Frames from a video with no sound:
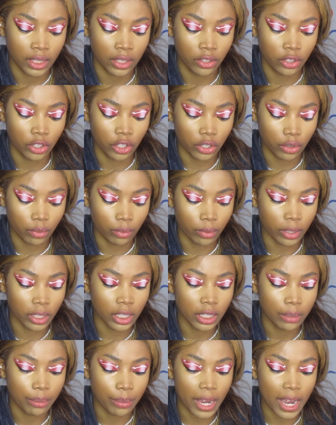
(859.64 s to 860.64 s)
just
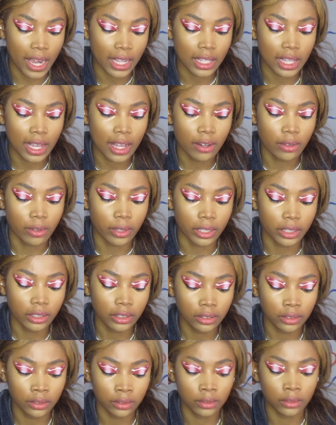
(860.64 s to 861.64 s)
really pat that on,
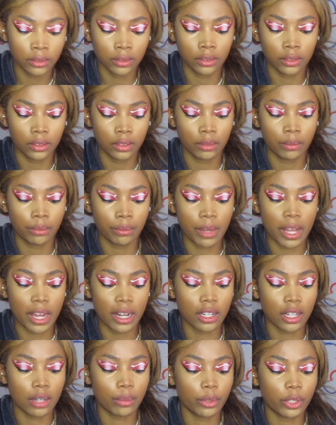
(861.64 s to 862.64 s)
pat a
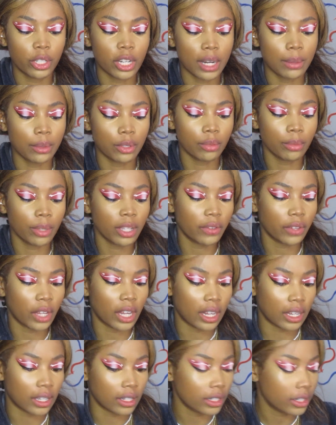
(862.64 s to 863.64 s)
couple times on my
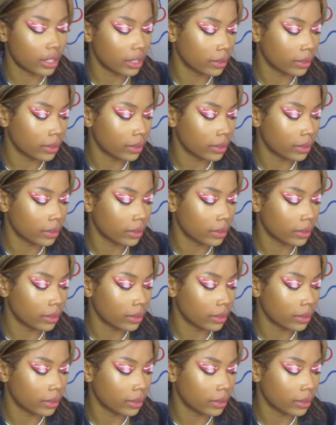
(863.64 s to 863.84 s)
hand,